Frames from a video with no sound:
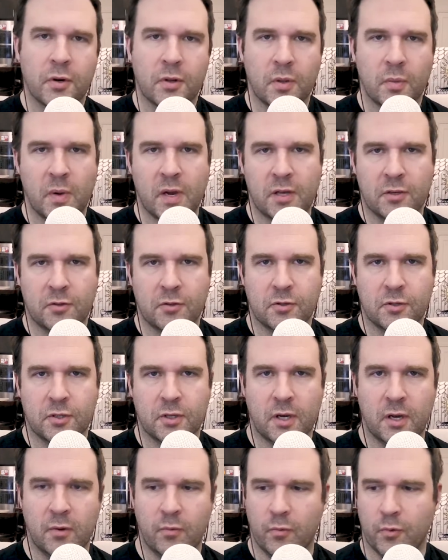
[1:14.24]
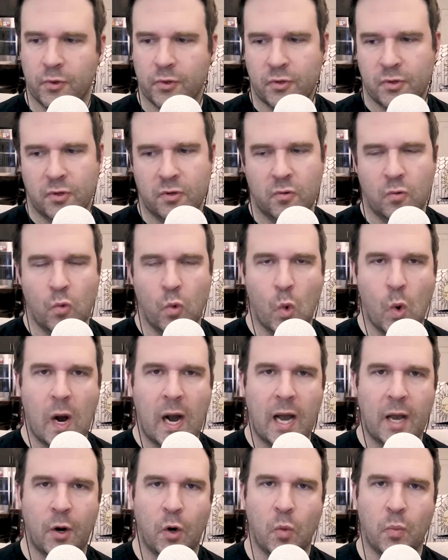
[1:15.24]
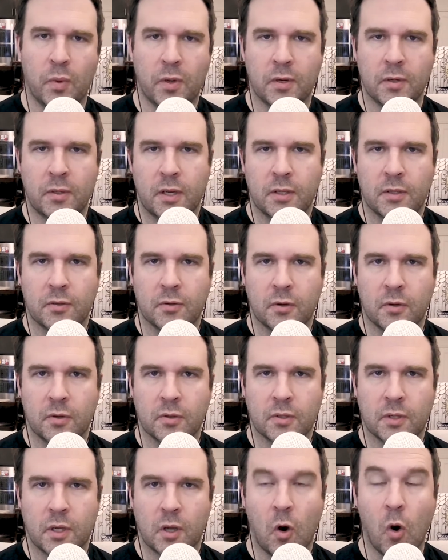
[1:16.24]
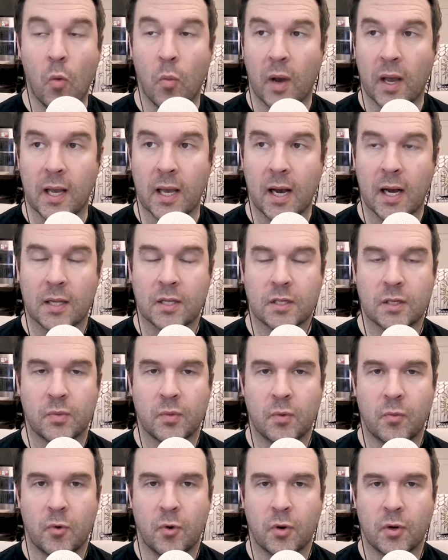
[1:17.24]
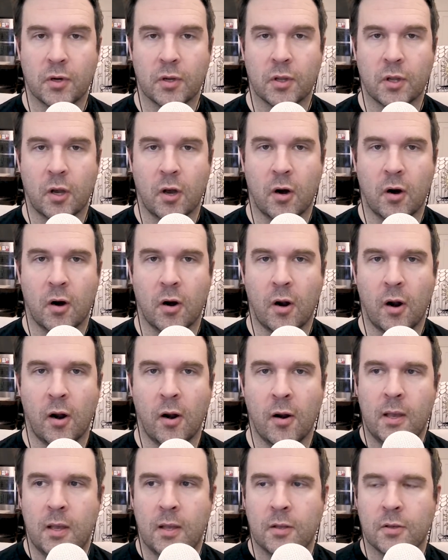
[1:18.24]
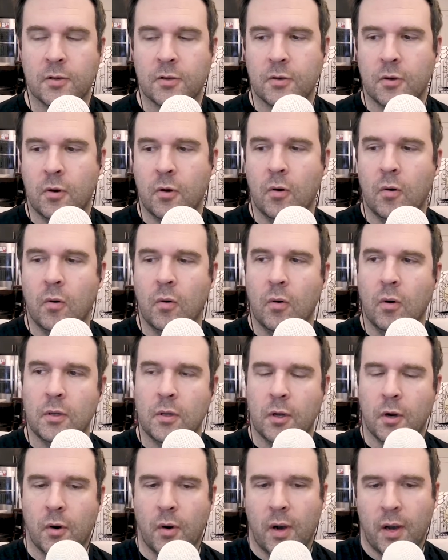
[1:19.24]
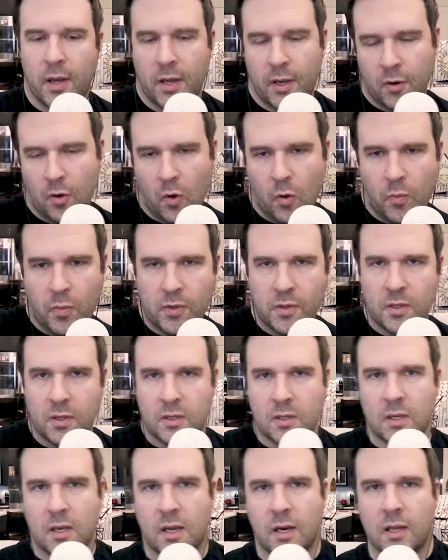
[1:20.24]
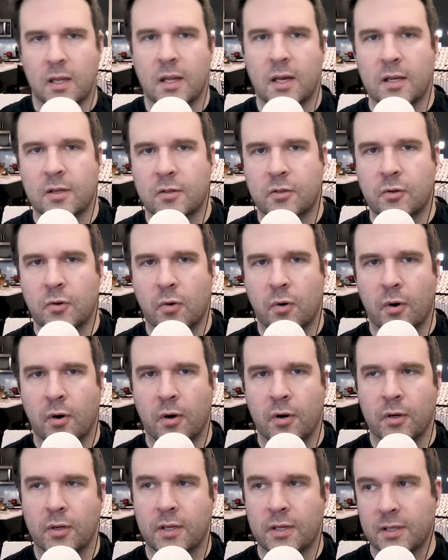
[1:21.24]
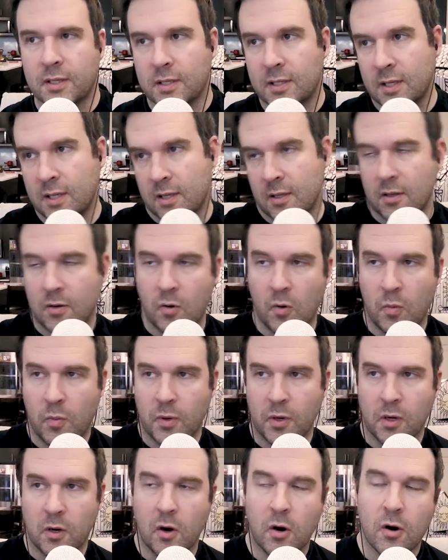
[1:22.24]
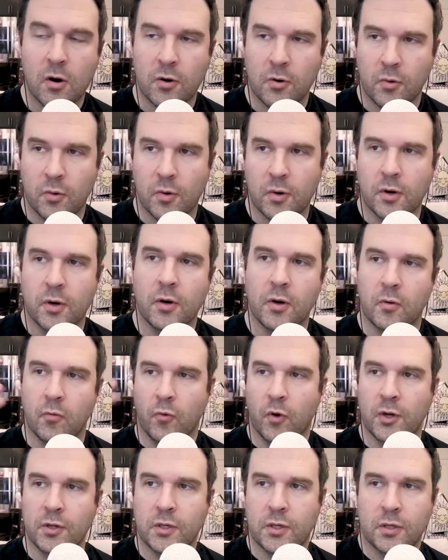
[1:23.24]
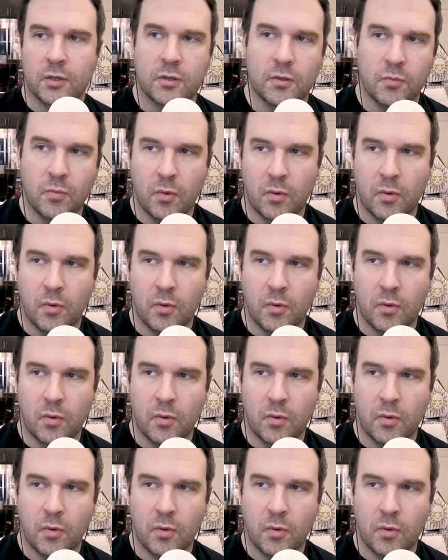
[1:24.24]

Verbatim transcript: on the passenger side was just wide open. And so I was like, oh my God, someone broke into the car. And so, you know, I had opened the sliding glass door to see the open car door, run to sm